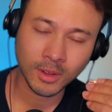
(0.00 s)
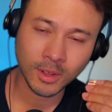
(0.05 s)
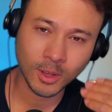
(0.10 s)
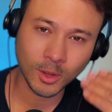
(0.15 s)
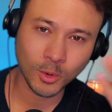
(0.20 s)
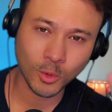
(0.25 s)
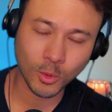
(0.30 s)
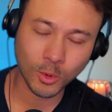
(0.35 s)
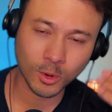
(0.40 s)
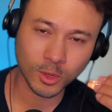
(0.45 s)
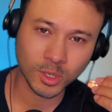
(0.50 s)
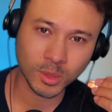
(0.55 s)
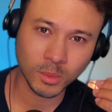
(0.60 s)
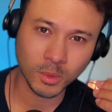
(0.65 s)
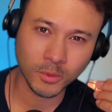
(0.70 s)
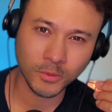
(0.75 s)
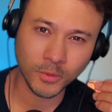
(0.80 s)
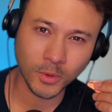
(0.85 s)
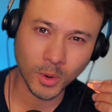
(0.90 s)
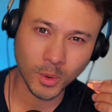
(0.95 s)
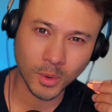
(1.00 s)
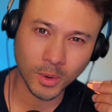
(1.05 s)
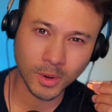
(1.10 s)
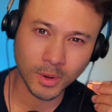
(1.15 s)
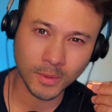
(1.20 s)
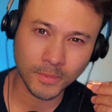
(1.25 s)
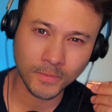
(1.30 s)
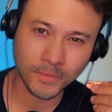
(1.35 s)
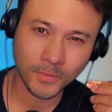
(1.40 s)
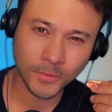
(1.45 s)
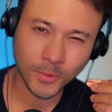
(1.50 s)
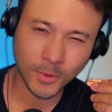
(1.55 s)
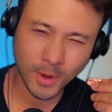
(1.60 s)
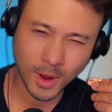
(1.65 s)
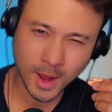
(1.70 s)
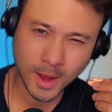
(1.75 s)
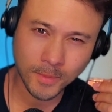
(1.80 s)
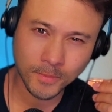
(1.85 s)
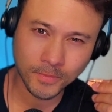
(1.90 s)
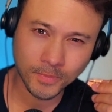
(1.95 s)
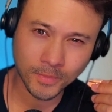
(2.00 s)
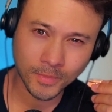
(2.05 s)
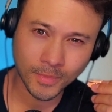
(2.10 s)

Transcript: in order to move forward, all right?